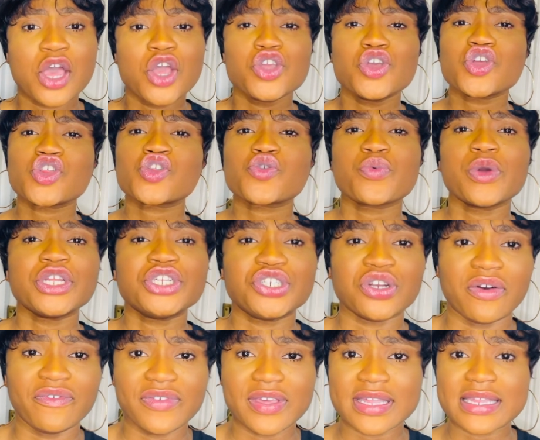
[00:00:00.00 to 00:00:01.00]
You switch
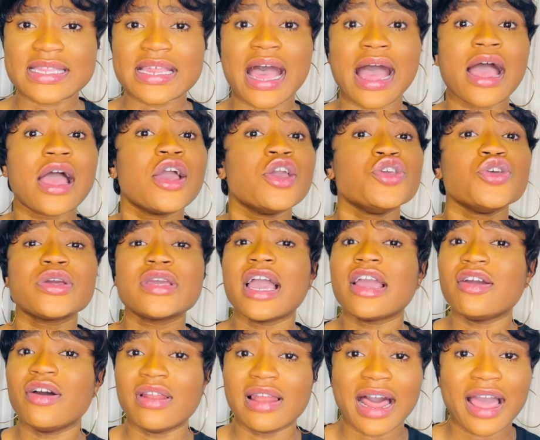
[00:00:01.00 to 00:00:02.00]
your visa, you get
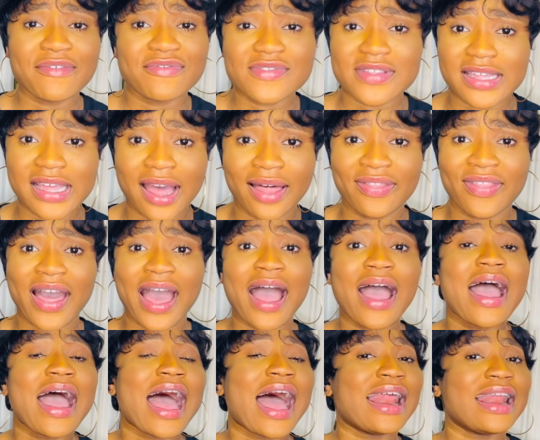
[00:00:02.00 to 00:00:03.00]
your life together,
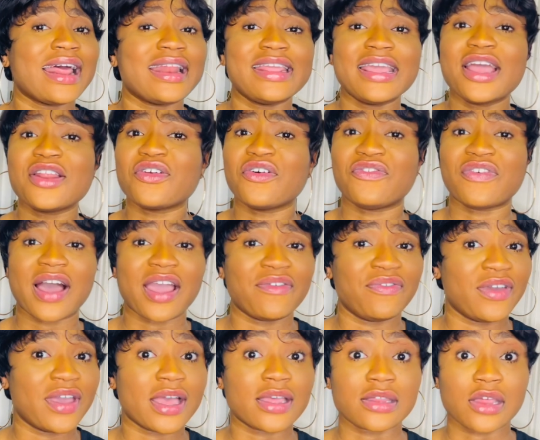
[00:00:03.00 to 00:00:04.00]
and at the end of 5
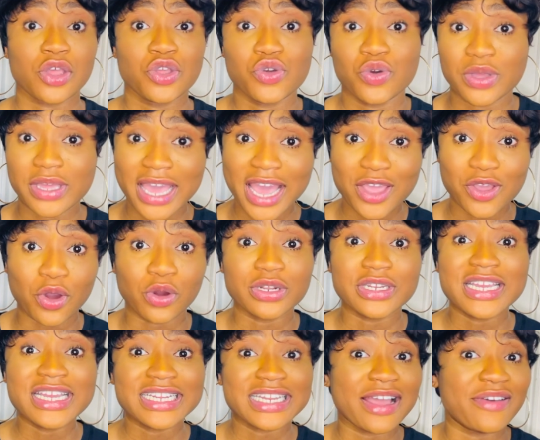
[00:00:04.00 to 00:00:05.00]
years you get your
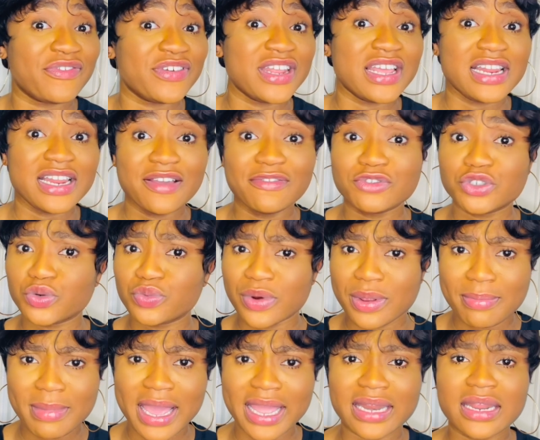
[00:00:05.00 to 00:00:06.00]
indefinite leave to
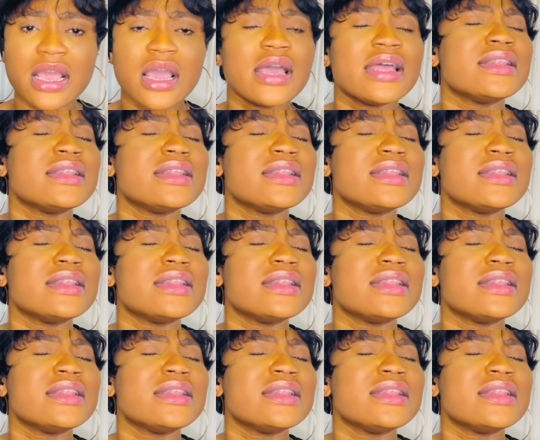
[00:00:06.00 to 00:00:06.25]
remain.